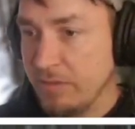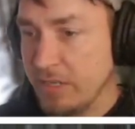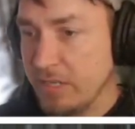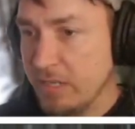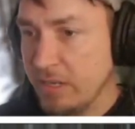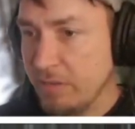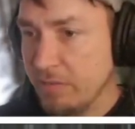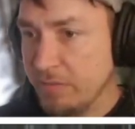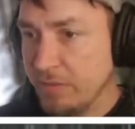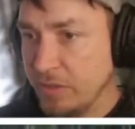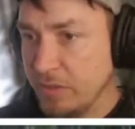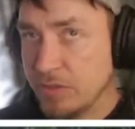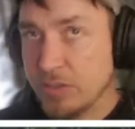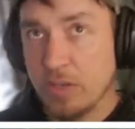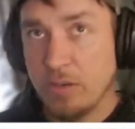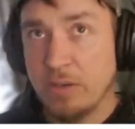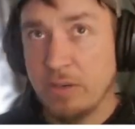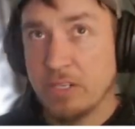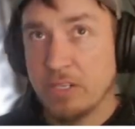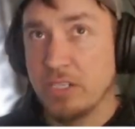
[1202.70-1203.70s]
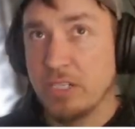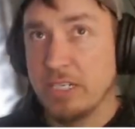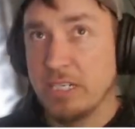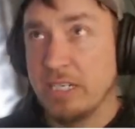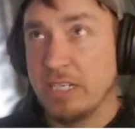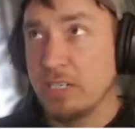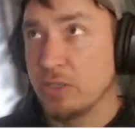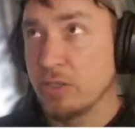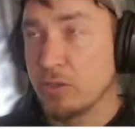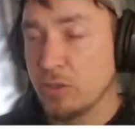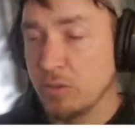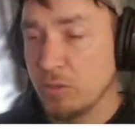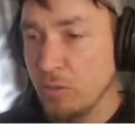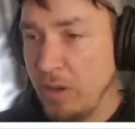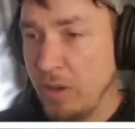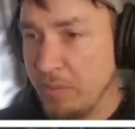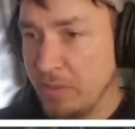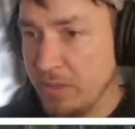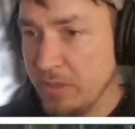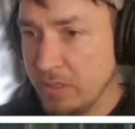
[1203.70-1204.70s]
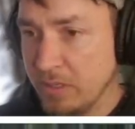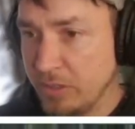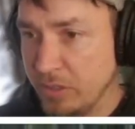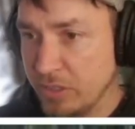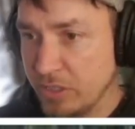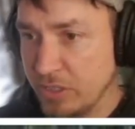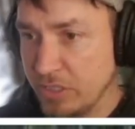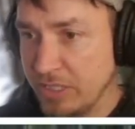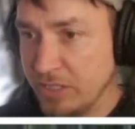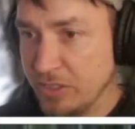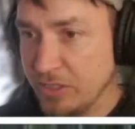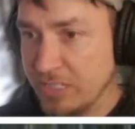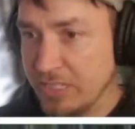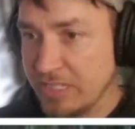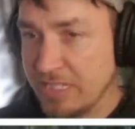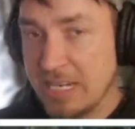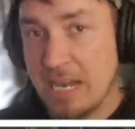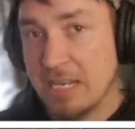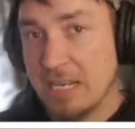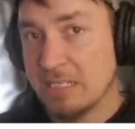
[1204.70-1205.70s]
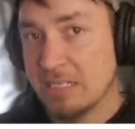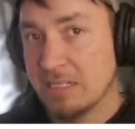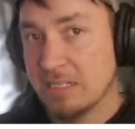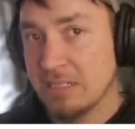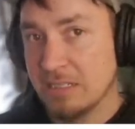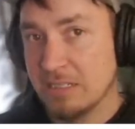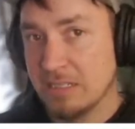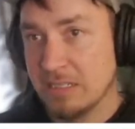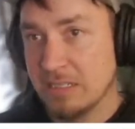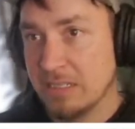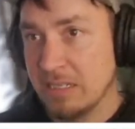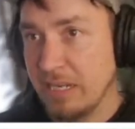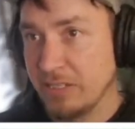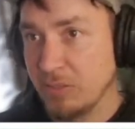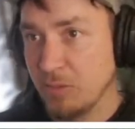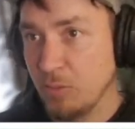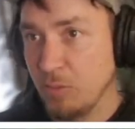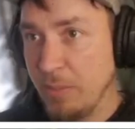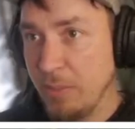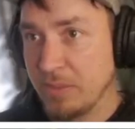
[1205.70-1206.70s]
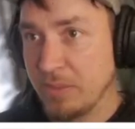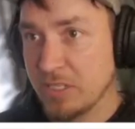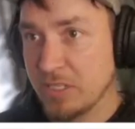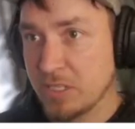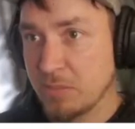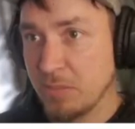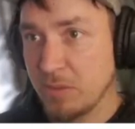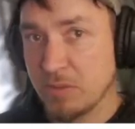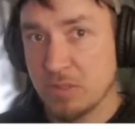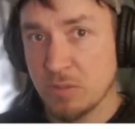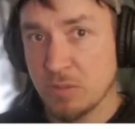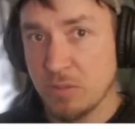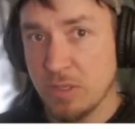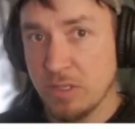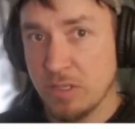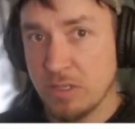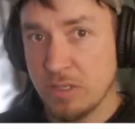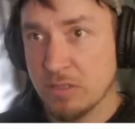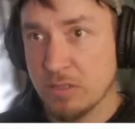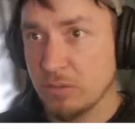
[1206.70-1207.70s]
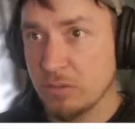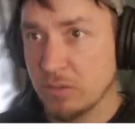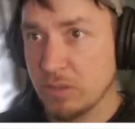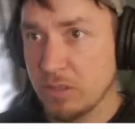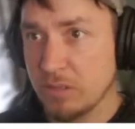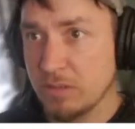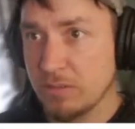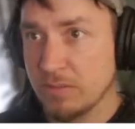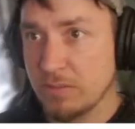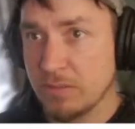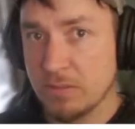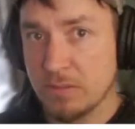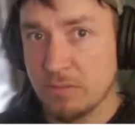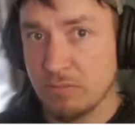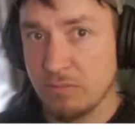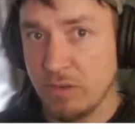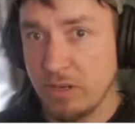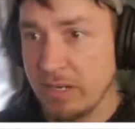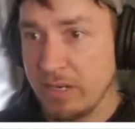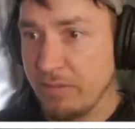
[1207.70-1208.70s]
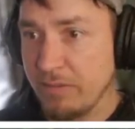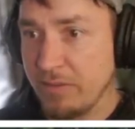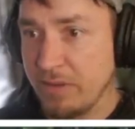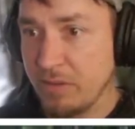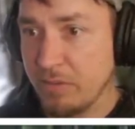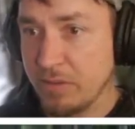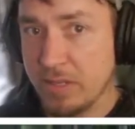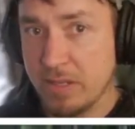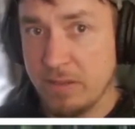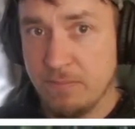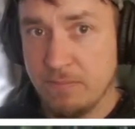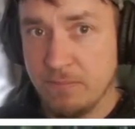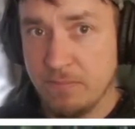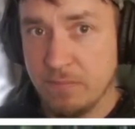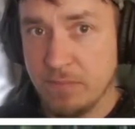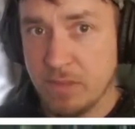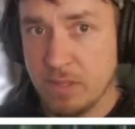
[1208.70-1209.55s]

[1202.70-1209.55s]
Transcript: Funny enough, you don't actually need a good weapon, you just need good stats, and your weapon does most of the work. Oh god, running out of health here.